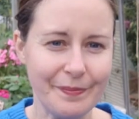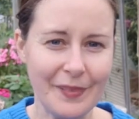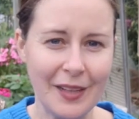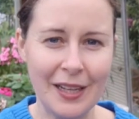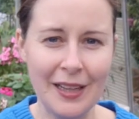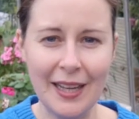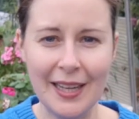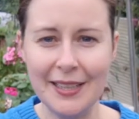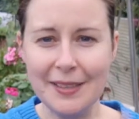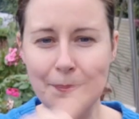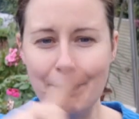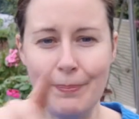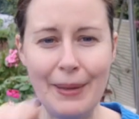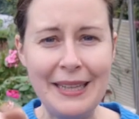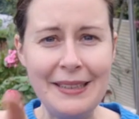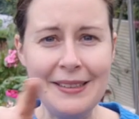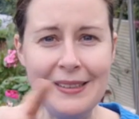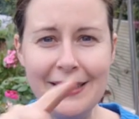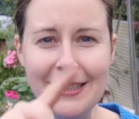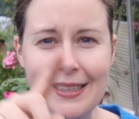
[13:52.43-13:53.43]
like
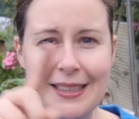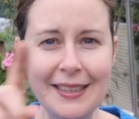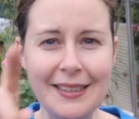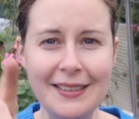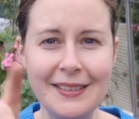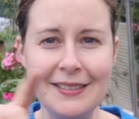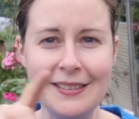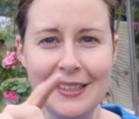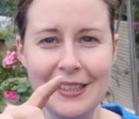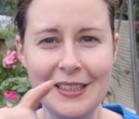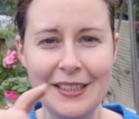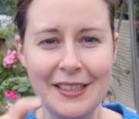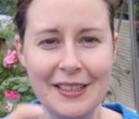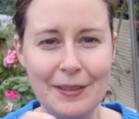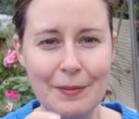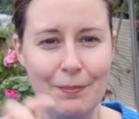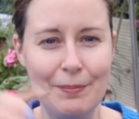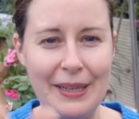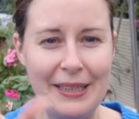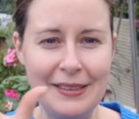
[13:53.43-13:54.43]
bendy
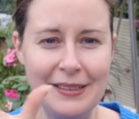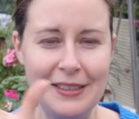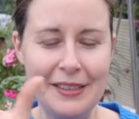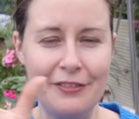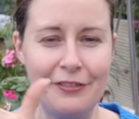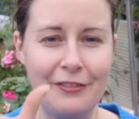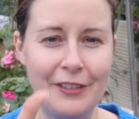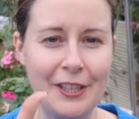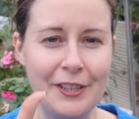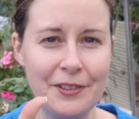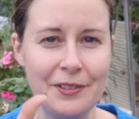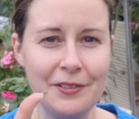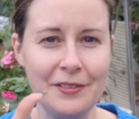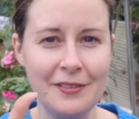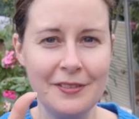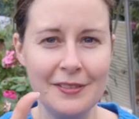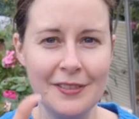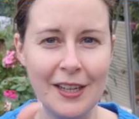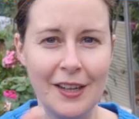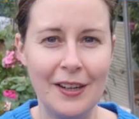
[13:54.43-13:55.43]

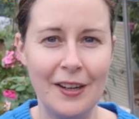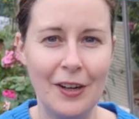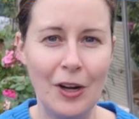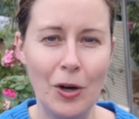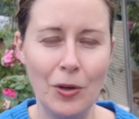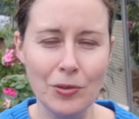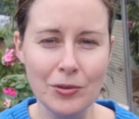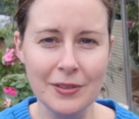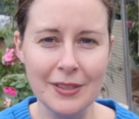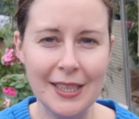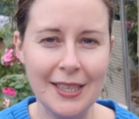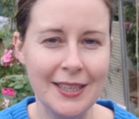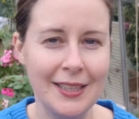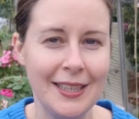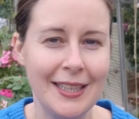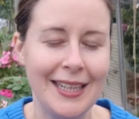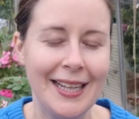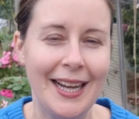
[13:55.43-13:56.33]
phone holder,